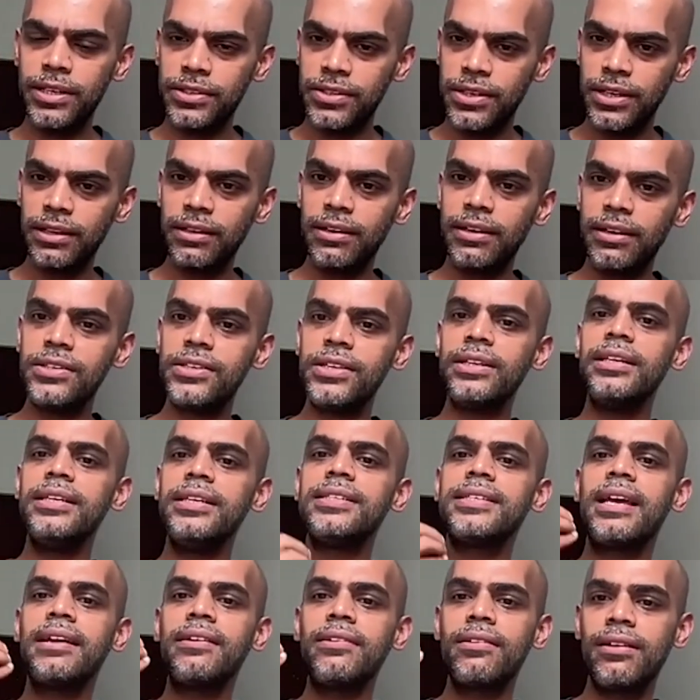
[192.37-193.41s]
is increasingly
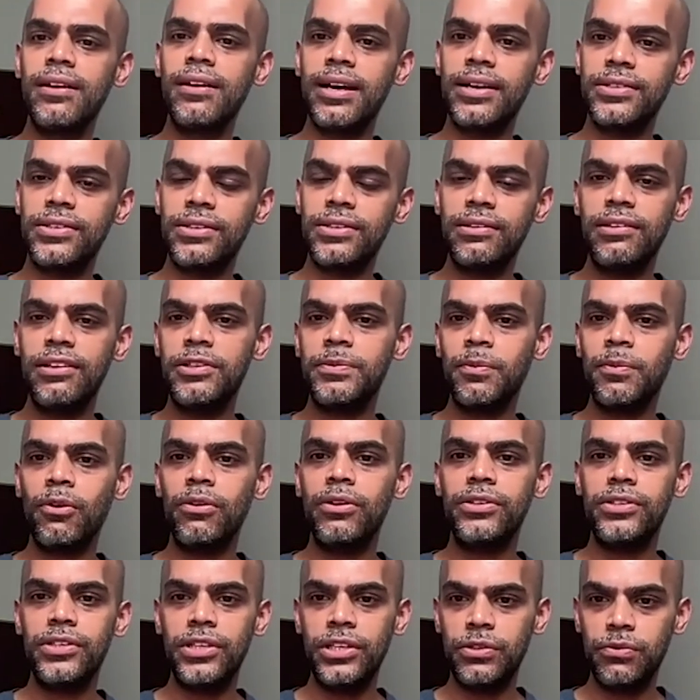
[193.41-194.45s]
centralizing these
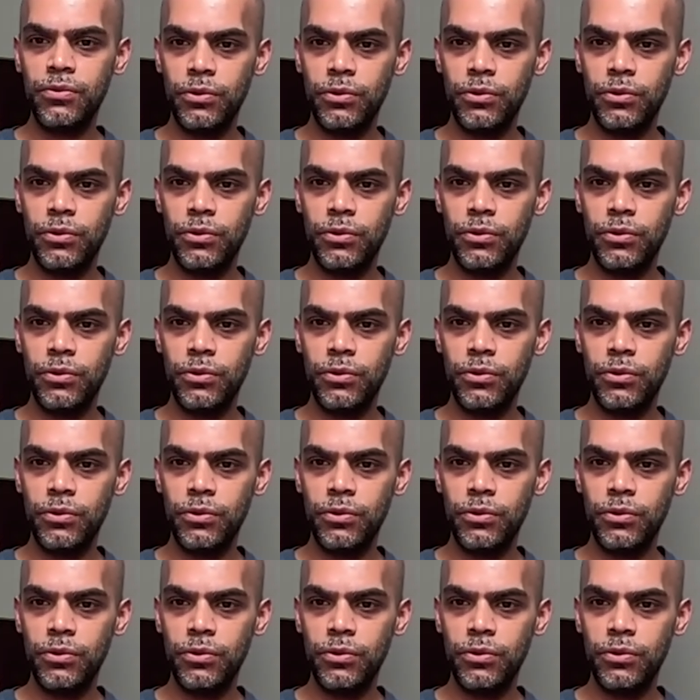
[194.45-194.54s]
policies,